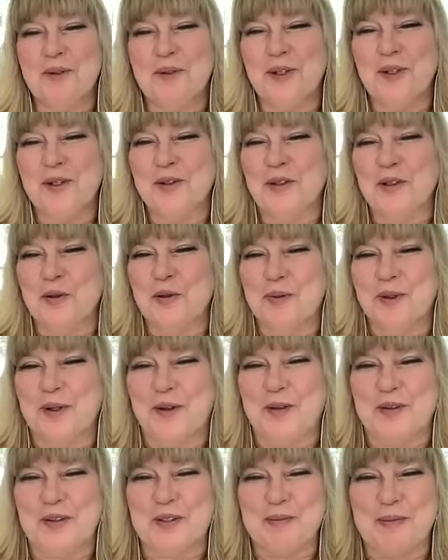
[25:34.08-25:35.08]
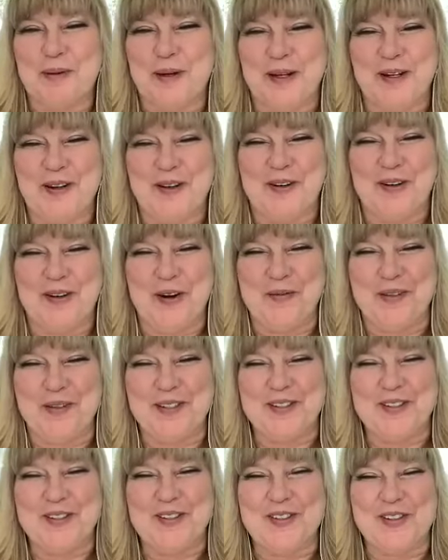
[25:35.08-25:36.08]
to put you a little bit on the spot here i hope
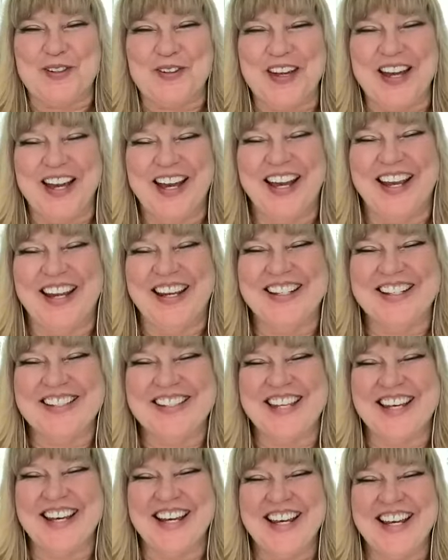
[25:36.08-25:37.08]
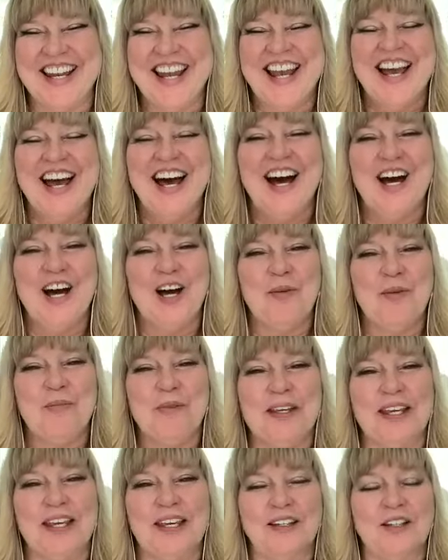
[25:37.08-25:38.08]
this is okay is that
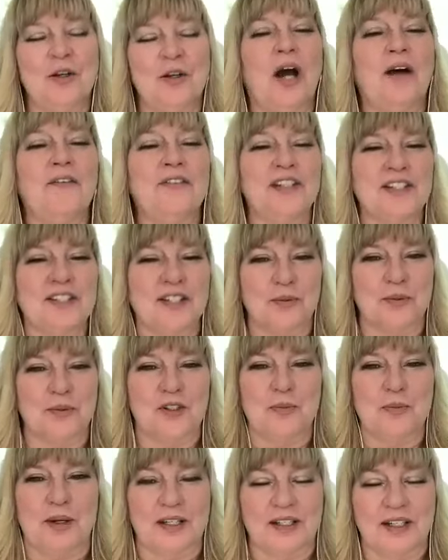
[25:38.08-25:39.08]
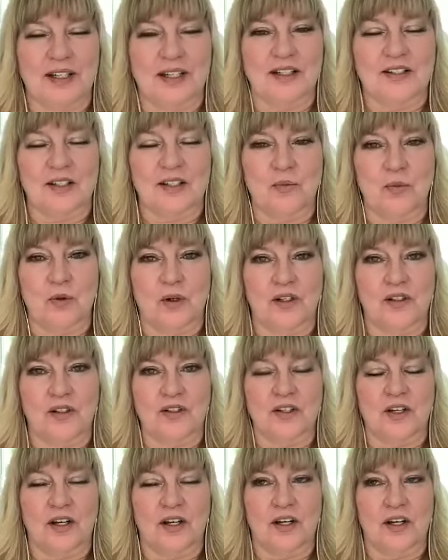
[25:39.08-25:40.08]
um, can you obviously respecting
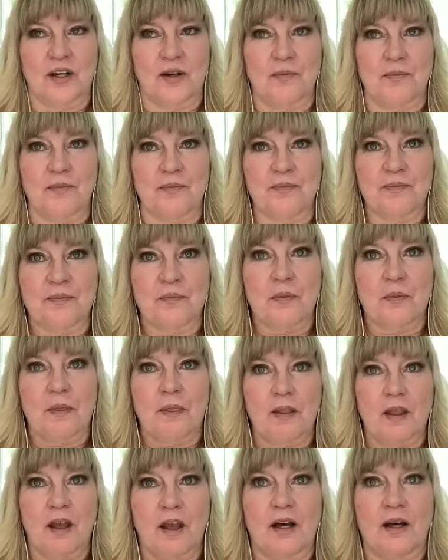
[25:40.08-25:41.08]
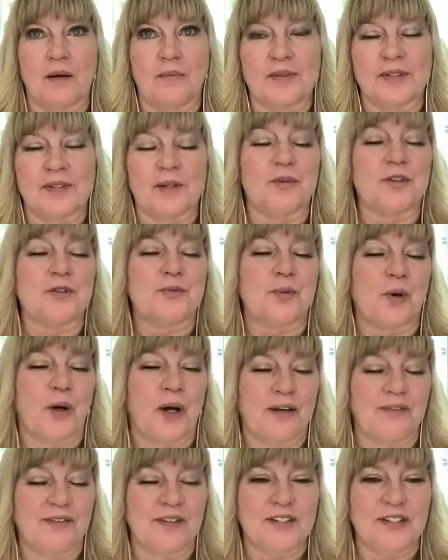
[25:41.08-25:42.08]
someone's um, um, someone's
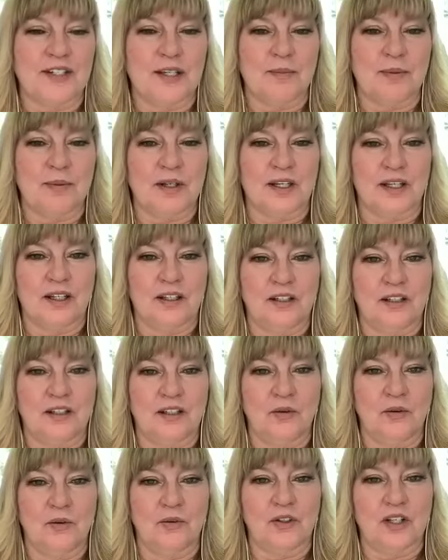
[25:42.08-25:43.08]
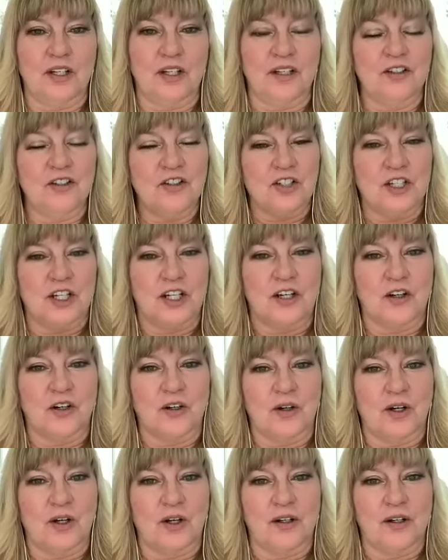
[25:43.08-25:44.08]
privacy but can you kind of
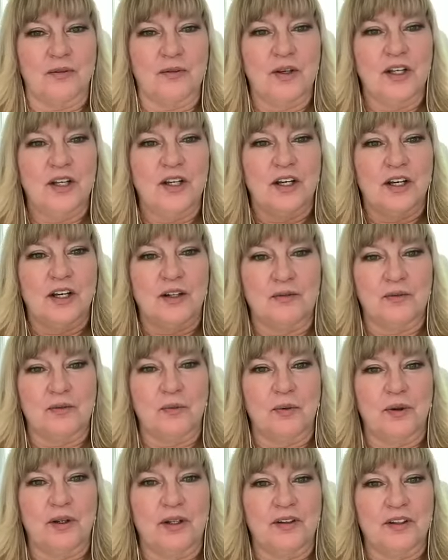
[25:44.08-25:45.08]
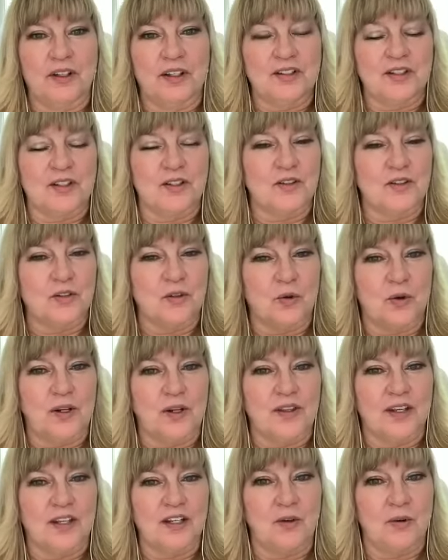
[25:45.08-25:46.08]
share uh, uh, with us a story
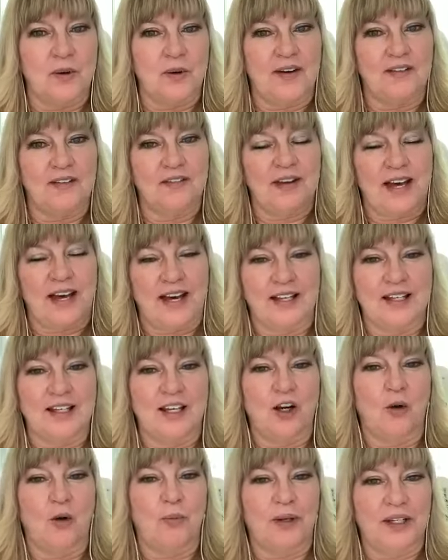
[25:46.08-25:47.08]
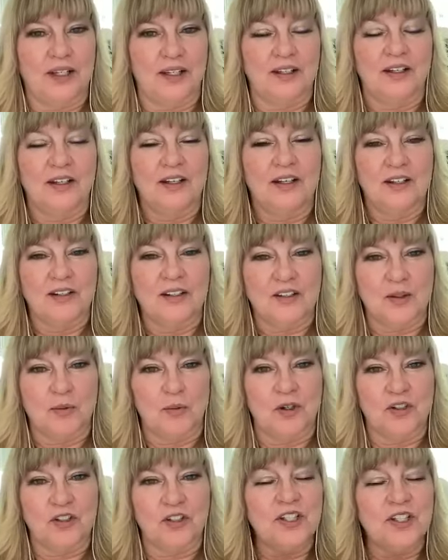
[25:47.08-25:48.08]
that you have had helping
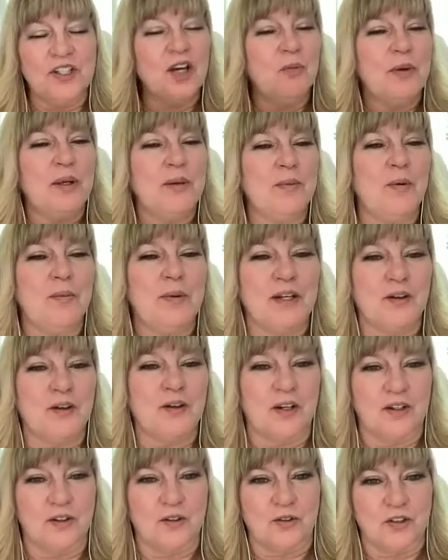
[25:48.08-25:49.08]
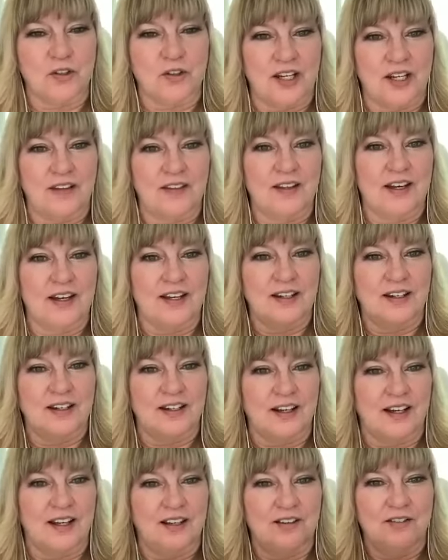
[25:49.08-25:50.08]
someone just to help people better understand that and
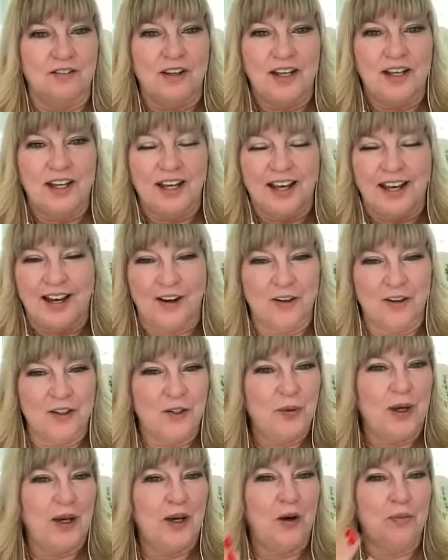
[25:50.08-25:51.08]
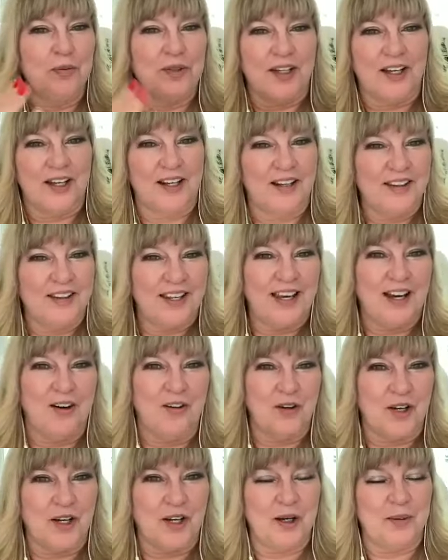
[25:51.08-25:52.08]
kind of how you helped and kind of the
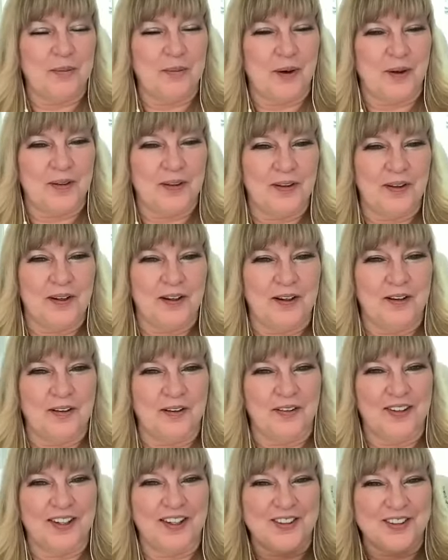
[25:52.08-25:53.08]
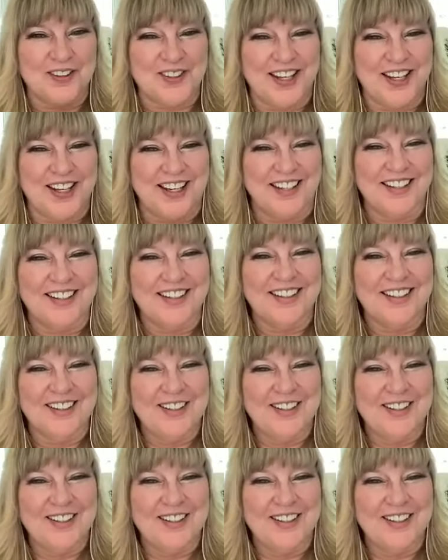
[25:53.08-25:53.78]
outcome on the uh, on the other side